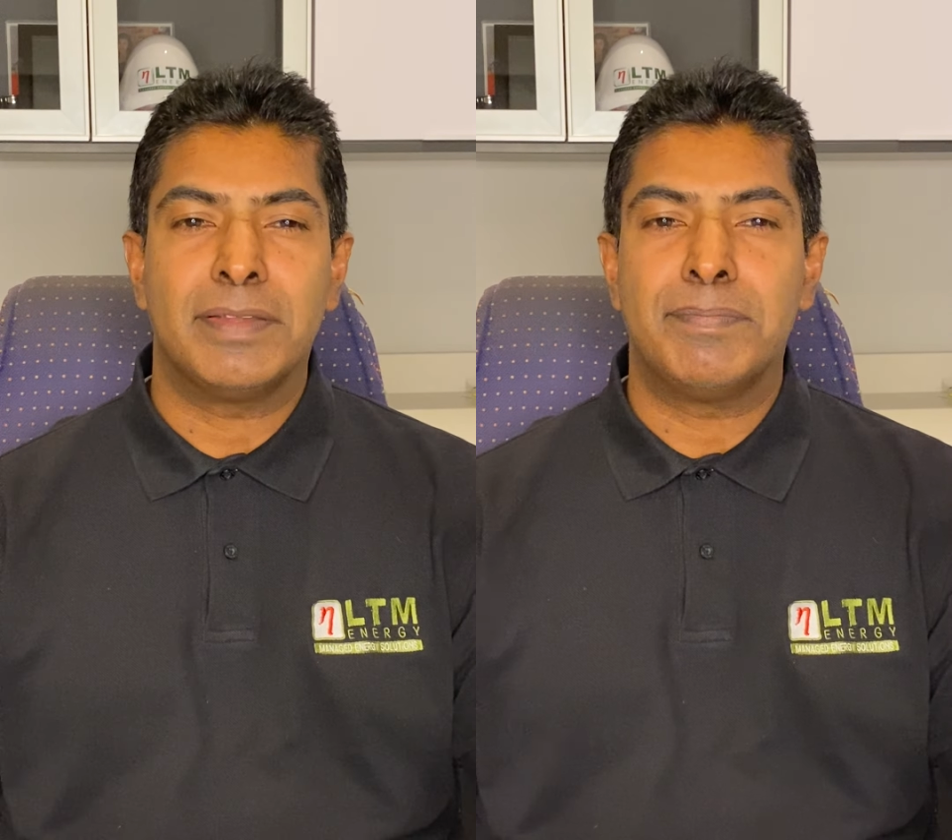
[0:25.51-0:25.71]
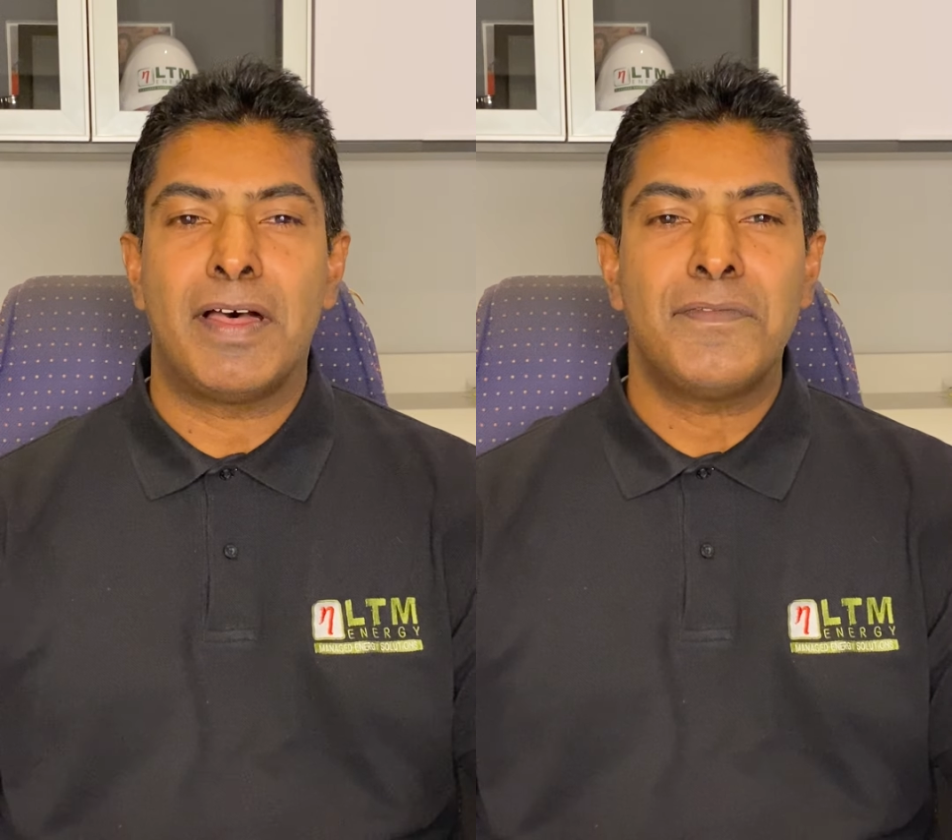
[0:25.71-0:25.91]

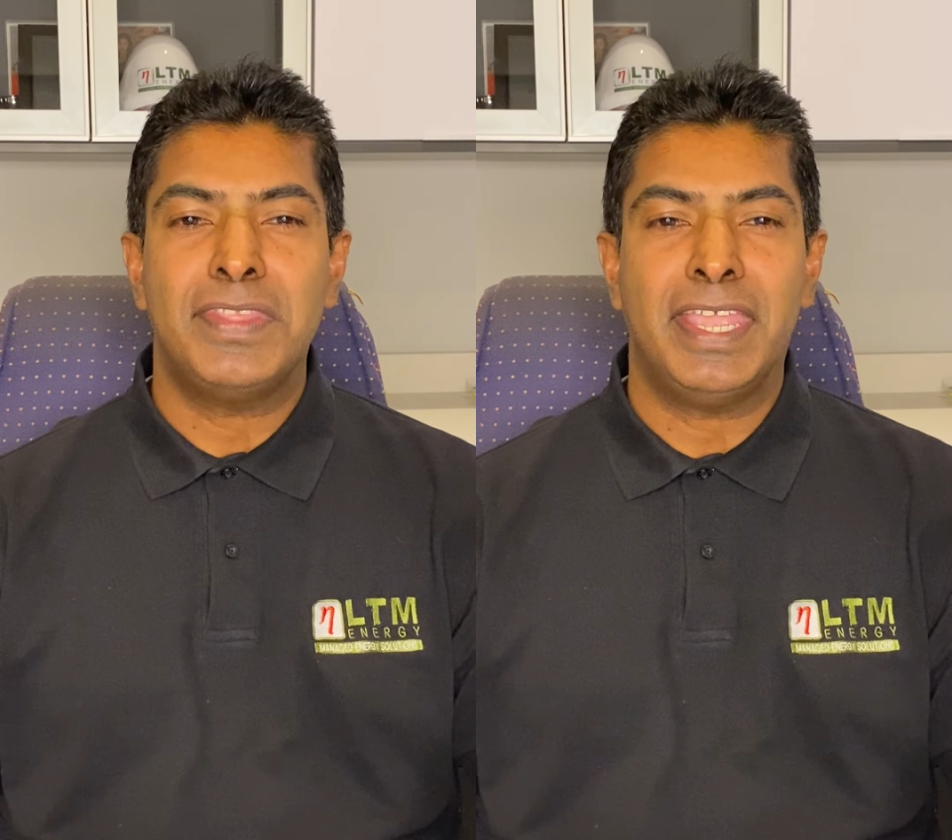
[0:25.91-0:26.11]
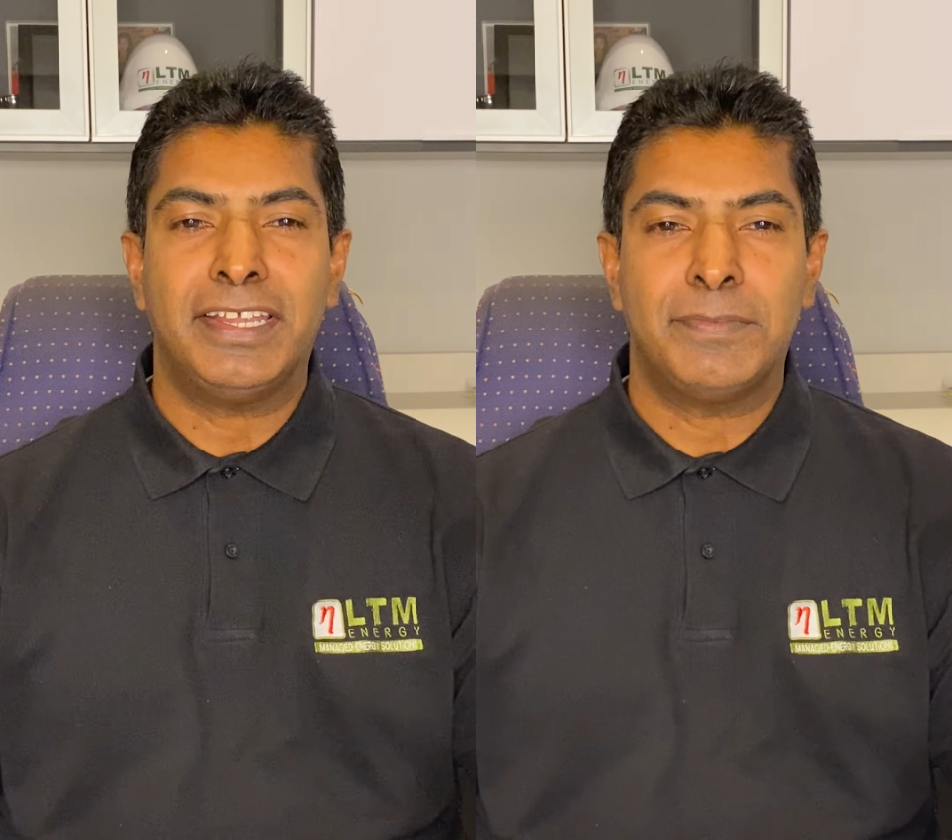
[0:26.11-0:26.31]
above
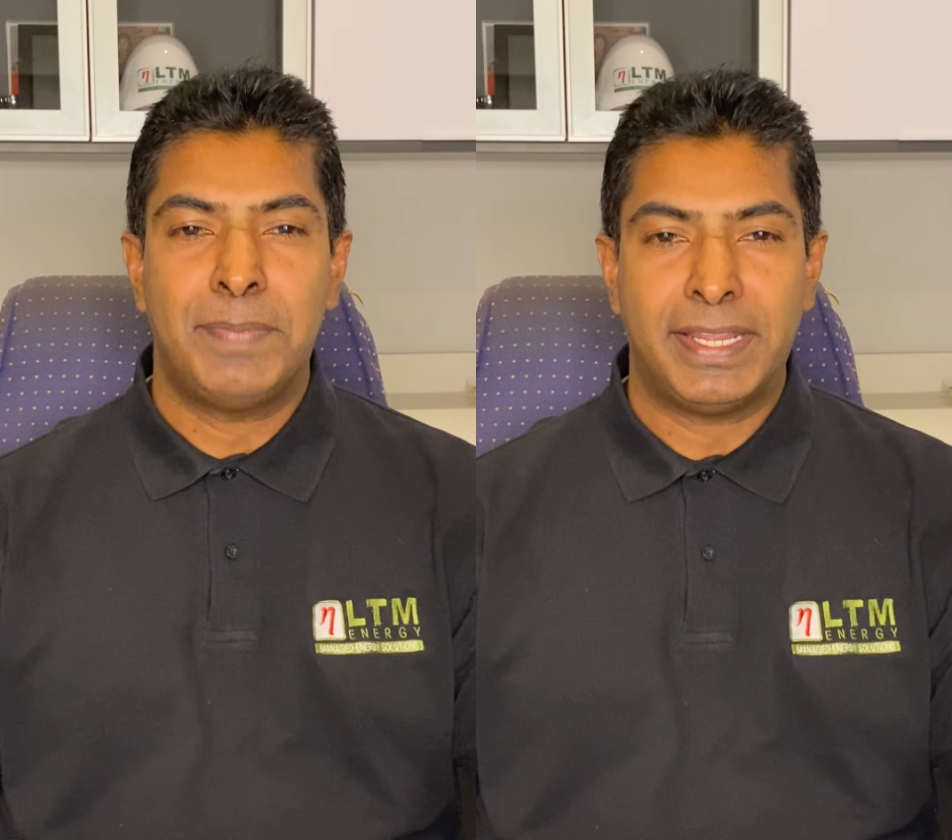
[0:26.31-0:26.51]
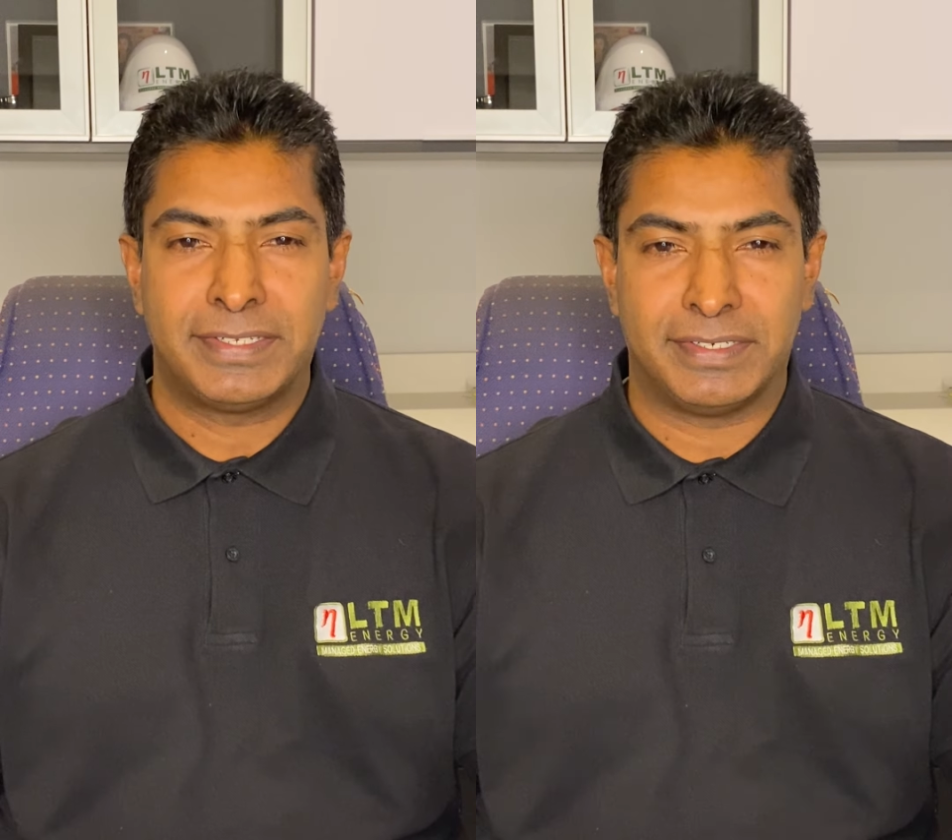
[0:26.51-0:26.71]
the
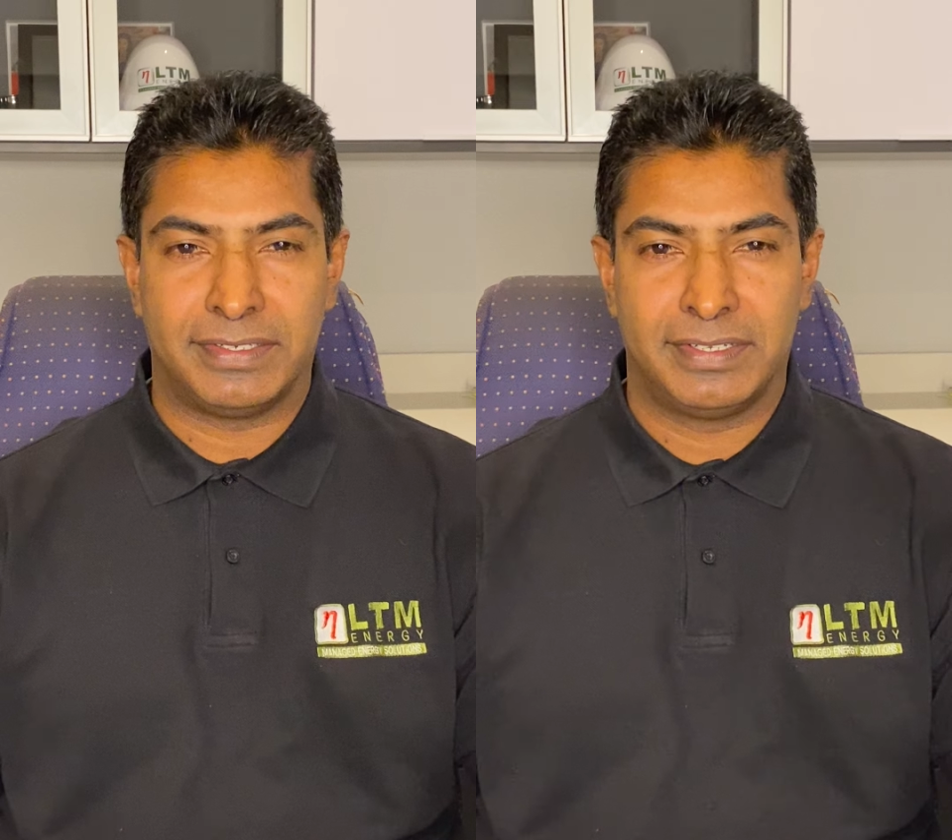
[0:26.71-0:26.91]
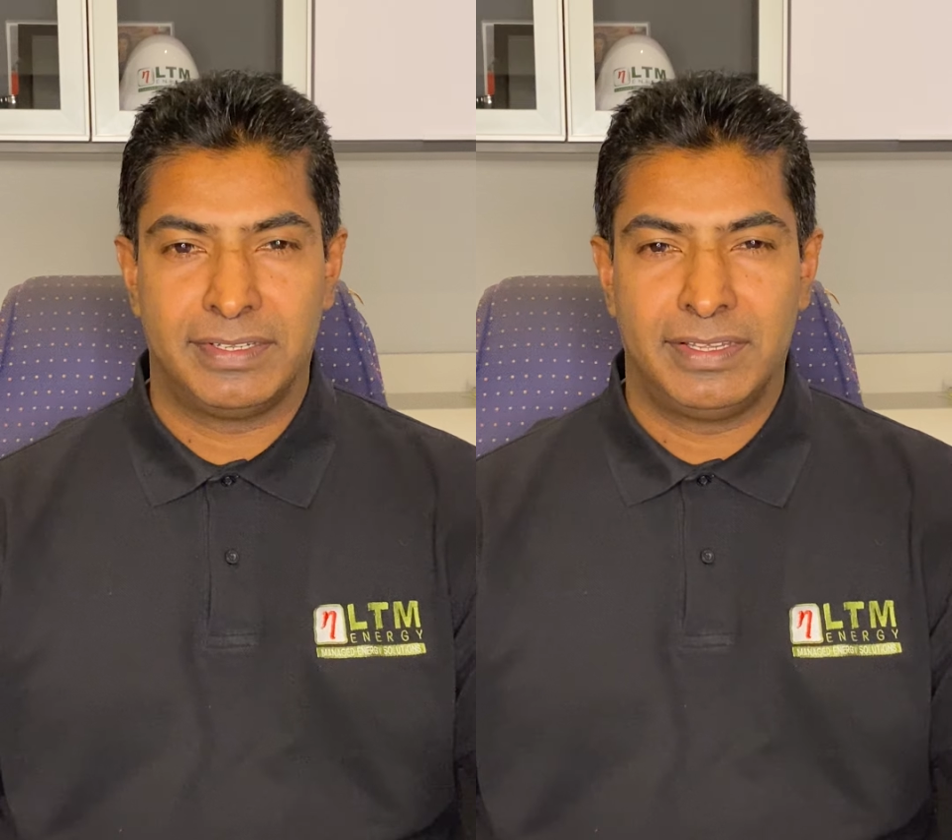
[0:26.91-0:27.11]
expected